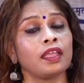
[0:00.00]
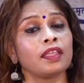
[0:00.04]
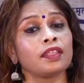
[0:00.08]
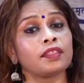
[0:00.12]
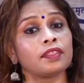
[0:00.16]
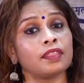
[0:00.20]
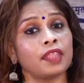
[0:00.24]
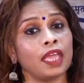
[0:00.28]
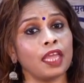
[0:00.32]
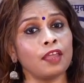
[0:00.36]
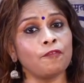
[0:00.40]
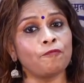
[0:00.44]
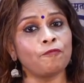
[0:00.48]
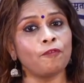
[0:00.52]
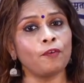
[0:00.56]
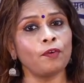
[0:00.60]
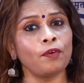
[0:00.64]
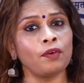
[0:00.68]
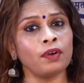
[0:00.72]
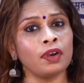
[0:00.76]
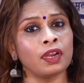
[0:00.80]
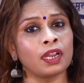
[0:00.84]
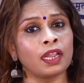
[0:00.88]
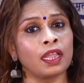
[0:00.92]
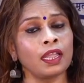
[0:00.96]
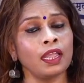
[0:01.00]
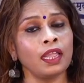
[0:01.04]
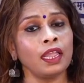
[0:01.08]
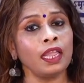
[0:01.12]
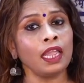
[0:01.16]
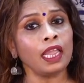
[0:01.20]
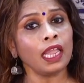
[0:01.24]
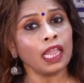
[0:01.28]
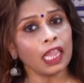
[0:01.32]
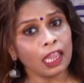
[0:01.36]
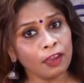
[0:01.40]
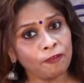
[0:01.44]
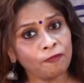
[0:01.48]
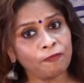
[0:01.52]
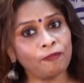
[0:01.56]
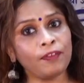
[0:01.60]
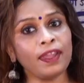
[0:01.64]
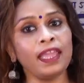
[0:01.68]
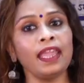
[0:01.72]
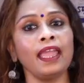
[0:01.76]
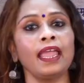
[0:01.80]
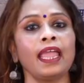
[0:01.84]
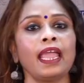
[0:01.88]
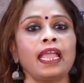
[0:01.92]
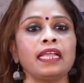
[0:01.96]
Therefore, if
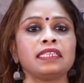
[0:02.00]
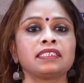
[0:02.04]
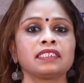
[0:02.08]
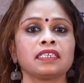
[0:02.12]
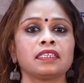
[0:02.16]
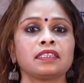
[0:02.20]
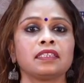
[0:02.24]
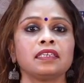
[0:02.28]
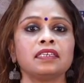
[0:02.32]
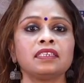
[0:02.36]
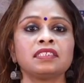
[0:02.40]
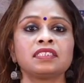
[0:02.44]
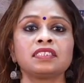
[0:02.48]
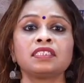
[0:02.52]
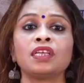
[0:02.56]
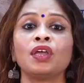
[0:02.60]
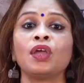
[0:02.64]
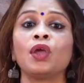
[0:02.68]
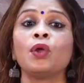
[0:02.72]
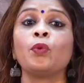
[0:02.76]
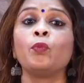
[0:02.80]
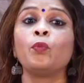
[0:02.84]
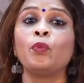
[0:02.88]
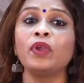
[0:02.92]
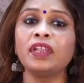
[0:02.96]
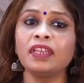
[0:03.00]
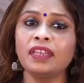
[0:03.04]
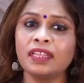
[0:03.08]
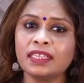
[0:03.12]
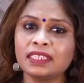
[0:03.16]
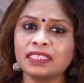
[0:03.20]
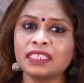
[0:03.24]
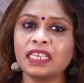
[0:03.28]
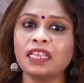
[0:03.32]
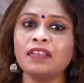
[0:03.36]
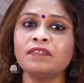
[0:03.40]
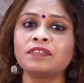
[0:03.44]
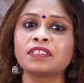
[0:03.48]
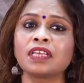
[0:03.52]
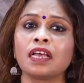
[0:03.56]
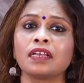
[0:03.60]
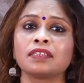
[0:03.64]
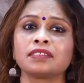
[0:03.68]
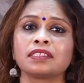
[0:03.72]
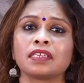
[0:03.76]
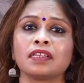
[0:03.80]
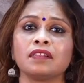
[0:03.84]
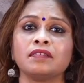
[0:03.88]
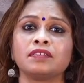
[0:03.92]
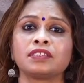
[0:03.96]
we hate others, we deceive
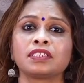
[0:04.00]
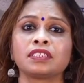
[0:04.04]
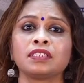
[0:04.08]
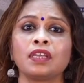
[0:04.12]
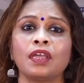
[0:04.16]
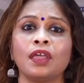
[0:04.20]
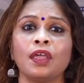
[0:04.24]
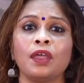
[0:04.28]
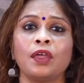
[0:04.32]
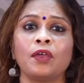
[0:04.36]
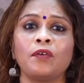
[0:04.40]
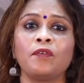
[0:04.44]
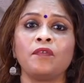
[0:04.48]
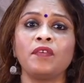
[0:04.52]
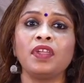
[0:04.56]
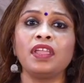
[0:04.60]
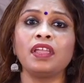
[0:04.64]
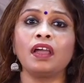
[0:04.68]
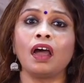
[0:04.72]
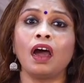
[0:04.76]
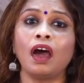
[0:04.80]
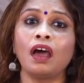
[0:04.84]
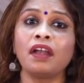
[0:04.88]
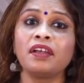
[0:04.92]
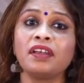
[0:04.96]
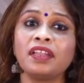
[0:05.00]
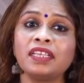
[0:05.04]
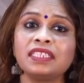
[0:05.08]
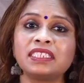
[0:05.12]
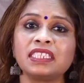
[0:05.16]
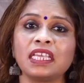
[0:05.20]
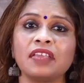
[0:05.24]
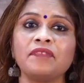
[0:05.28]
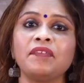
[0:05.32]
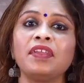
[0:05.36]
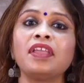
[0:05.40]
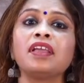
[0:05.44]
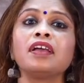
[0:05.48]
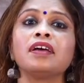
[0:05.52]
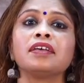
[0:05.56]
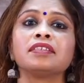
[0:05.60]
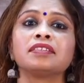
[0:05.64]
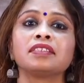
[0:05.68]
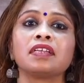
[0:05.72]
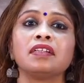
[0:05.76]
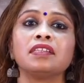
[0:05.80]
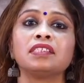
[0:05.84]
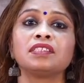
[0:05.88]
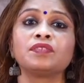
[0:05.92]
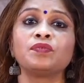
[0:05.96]
ourselves. We are deceiving
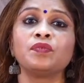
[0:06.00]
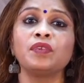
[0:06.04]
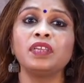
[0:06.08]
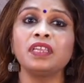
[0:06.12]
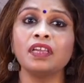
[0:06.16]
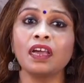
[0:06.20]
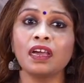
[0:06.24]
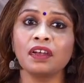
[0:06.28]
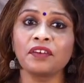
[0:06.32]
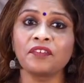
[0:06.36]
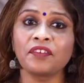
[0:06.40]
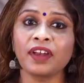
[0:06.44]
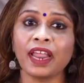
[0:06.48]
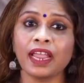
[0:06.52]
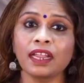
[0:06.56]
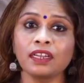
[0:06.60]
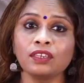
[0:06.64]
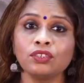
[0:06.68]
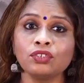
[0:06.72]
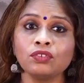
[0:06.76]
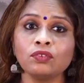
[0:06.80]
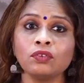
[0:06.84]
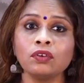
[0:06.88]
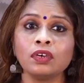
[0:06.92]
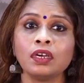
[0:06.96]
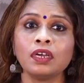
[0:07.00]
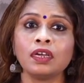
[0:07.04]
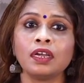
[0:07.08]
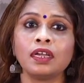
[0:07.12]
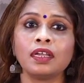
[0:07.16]
ourselves. We are trying to.